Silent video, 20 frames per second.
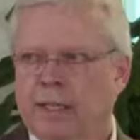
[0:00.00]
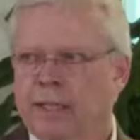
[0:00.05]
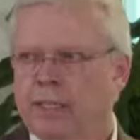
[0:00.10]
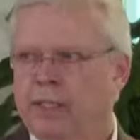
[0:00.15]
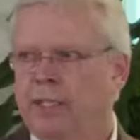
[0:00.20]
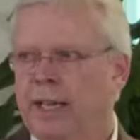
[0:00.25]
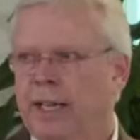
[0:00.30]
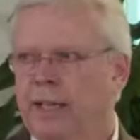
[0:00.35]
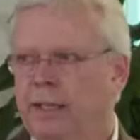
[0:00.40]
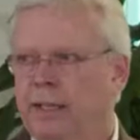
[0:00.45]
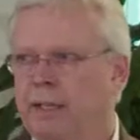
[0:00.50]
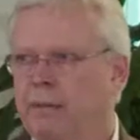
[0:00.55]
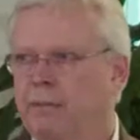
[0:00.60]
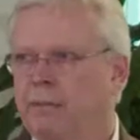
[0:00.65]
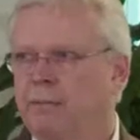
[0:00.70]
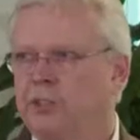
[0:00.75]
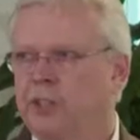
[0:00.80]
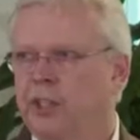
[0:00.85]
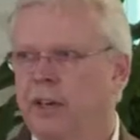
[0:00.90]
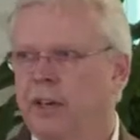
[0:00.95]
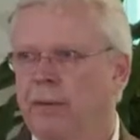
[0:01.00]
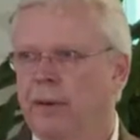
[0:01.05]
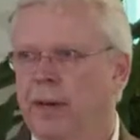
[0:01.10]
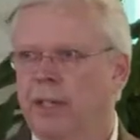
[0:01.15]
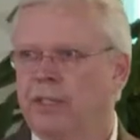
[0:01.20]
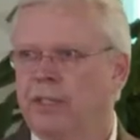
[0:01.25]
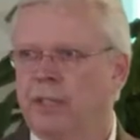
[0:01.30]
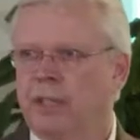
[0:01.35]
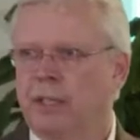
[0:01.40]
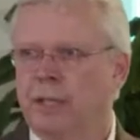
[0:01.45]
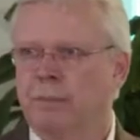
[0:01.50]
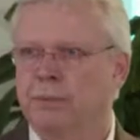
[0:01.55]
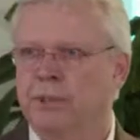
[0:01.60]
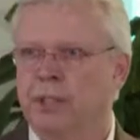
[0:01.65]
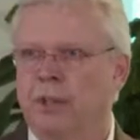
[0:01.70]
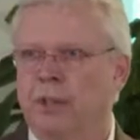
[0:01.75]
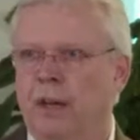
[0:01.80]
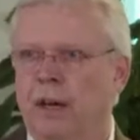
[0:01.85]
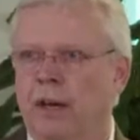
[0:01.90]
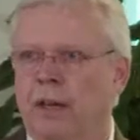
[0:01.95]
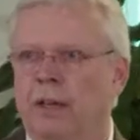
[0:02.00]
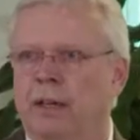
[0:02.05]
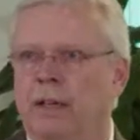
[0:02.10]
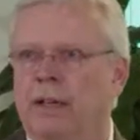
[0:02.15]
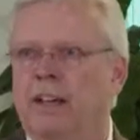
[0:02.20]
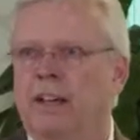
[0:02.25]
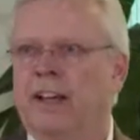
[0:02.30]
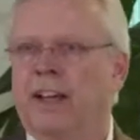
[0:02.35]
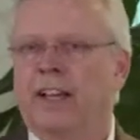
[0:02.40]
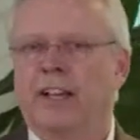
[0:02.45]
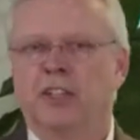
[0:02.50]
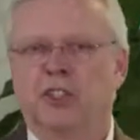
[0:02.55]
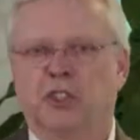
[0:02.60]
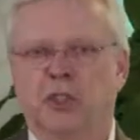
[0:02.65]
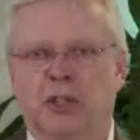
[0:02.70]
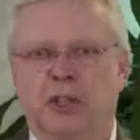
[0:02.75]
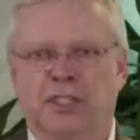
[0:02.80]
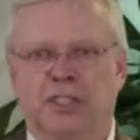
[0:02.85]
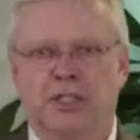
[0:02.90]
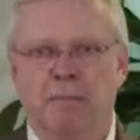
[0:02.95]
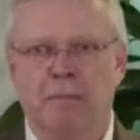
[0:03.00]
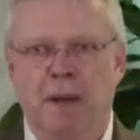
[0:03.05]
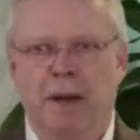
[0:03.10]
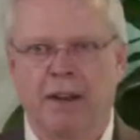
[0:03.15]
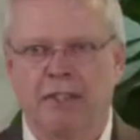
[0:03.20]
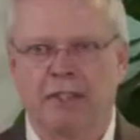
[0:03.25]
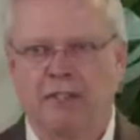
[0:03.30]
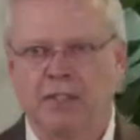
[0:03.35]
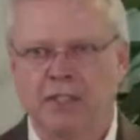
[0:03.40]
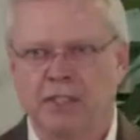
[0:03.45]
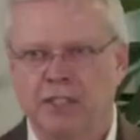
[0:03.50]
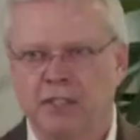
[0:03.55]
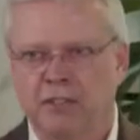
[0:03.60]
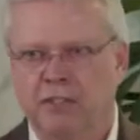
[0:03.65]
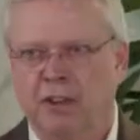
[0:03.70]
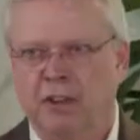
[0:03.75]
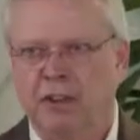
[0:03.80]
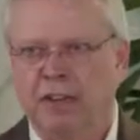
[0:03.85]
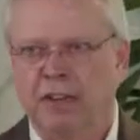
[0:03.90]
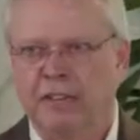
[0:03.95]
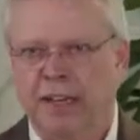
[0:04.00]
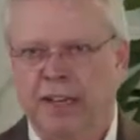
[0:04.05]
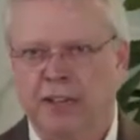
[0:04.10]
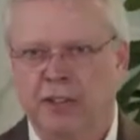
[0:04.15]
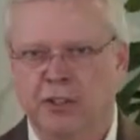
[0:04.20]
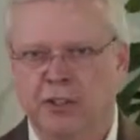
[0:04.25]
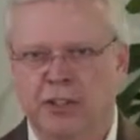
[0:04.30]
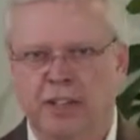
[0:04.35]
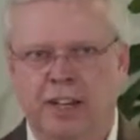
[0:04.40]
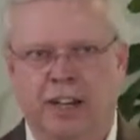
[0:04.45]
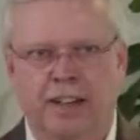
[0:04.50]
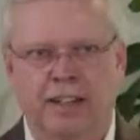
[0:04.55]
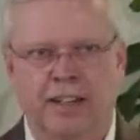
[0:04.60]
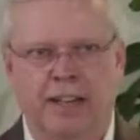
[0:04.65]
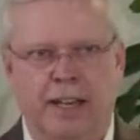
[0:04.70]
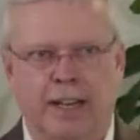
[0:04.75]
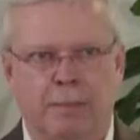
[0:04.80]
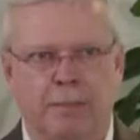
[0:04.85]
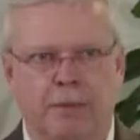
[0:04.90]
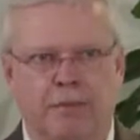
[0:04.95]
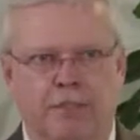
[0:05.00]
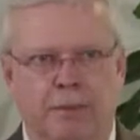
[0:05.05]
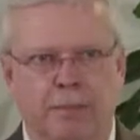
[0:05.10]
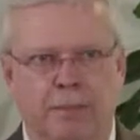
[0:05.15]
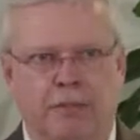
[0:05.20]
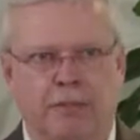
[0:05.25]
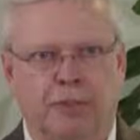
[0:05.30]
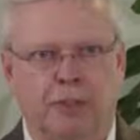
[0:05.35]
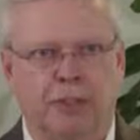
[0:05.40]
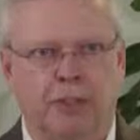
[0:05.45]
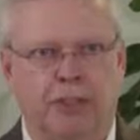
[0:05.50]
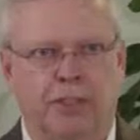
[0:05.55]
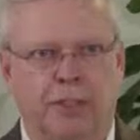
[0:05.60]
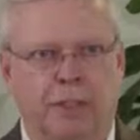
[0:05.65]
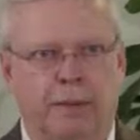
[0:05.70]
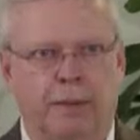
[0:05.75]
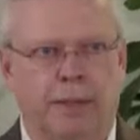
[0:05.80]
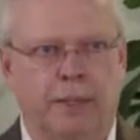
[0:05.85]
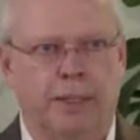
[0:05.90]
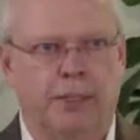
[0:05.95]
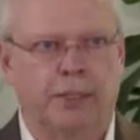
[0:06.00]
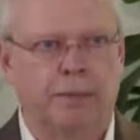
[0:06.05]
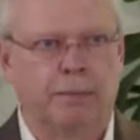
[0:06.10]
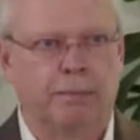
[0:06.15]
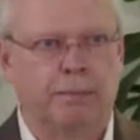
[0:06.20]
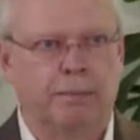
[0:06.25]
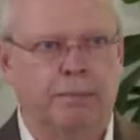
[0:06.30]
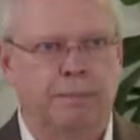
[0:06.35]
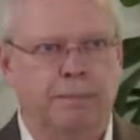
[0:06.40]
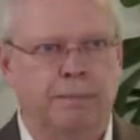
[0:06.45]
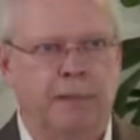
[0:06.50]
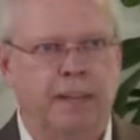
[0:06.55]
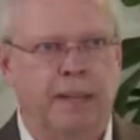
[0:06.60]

Second generation comes along and enjoys the benefits of all of that good hard labor from the first generation.